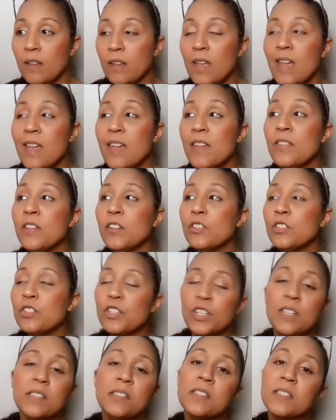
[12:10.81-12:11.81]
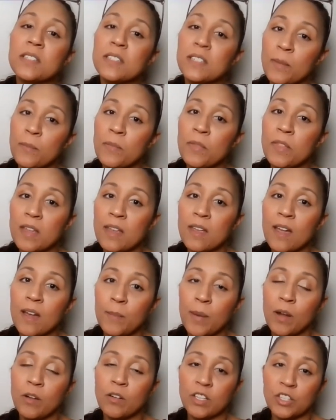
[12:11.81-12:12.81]
And there's just something
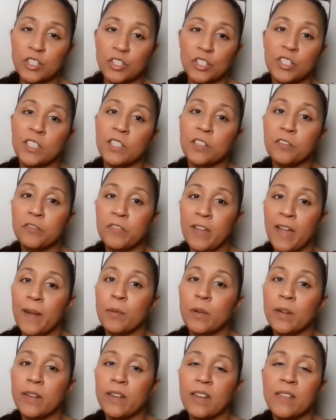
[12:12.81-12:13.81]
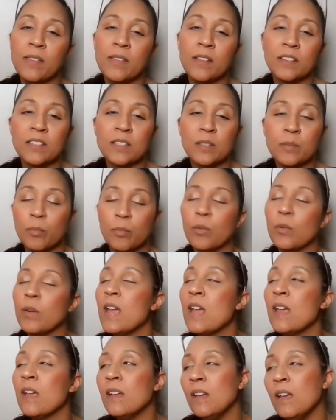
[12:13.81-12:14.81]
about a sheer fabric in the
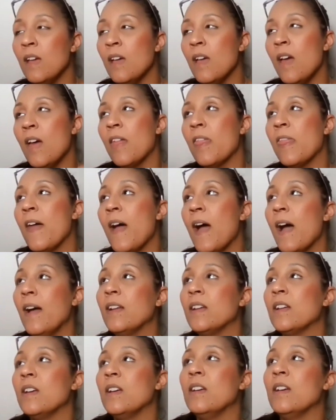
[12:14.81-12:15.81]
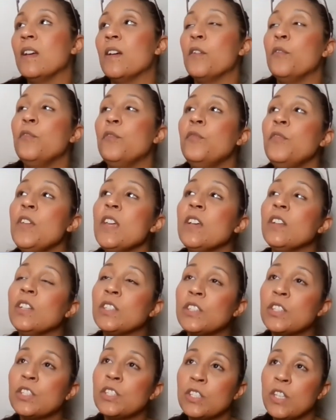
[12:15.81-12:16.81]
spring that
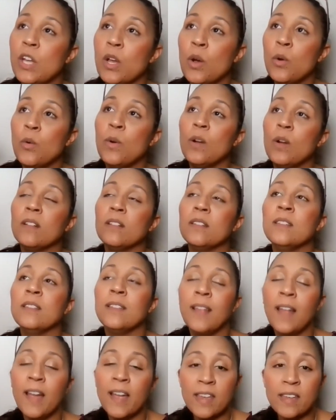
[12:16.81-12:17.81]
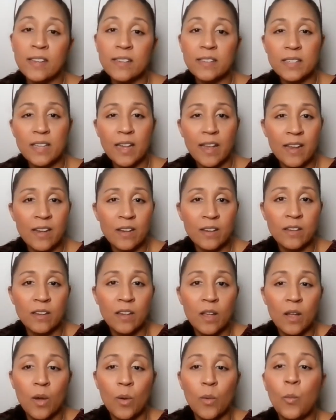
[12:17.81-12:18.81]
feels so light and
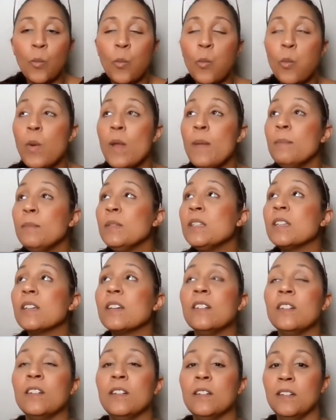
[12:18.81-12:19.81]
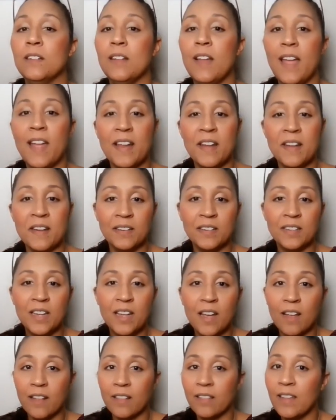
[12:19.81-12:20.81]
whimsical, and
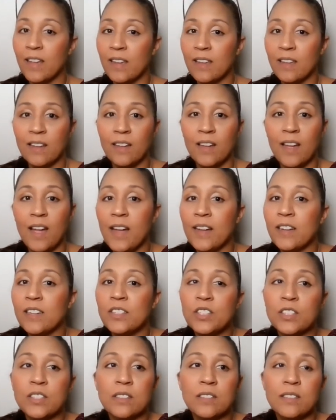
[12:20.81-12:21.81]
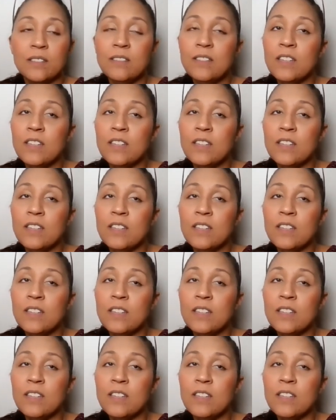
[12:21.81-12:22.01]
like I could just,